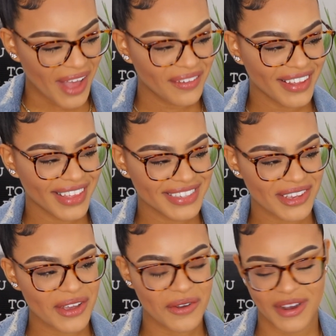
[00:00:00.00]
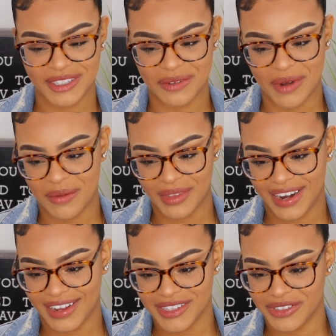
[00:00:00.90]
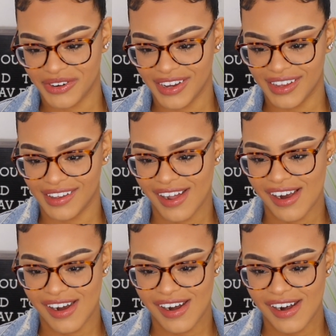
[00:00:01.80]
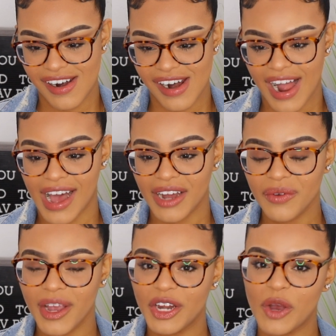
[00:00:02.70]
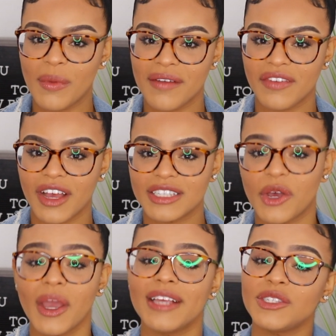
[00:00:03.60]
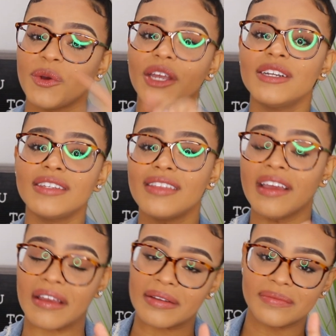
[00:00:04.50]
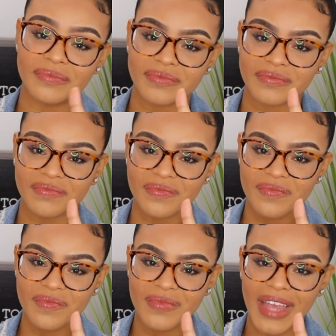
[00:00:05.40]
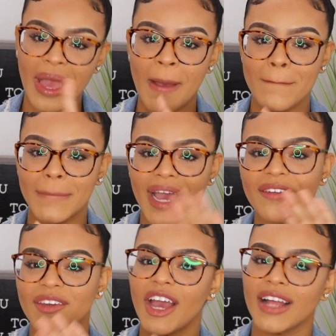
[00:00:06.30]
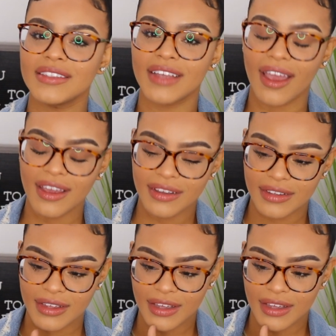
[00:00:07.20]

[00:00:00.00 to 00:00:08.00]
like, that's a good question, but I'm not answering it. How do I know my fiance? Okay, so here's the thing. My fiance.